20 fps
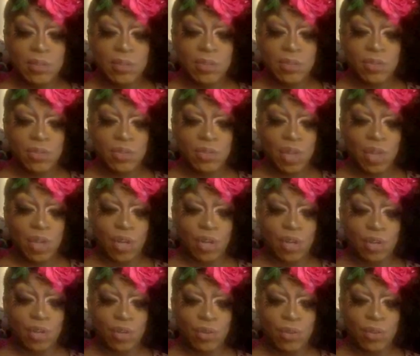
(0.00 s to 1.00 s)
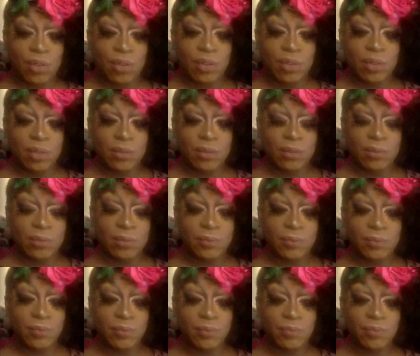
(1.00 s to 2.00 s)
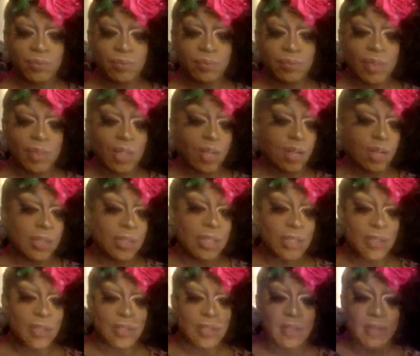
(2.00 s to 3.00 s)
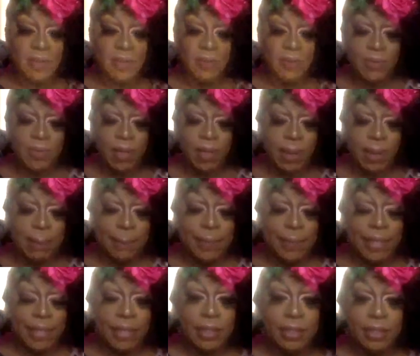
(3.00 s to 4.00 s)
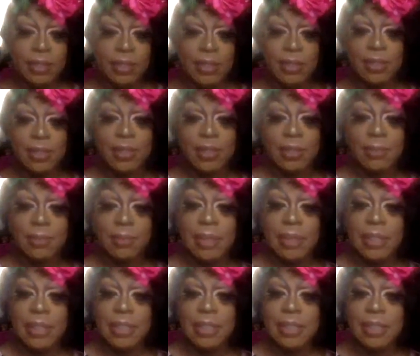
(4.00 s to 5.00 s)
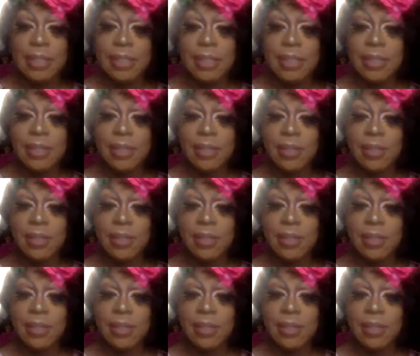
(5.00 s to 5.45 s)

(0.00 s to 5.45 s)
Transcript: So, hold on just a minute, please.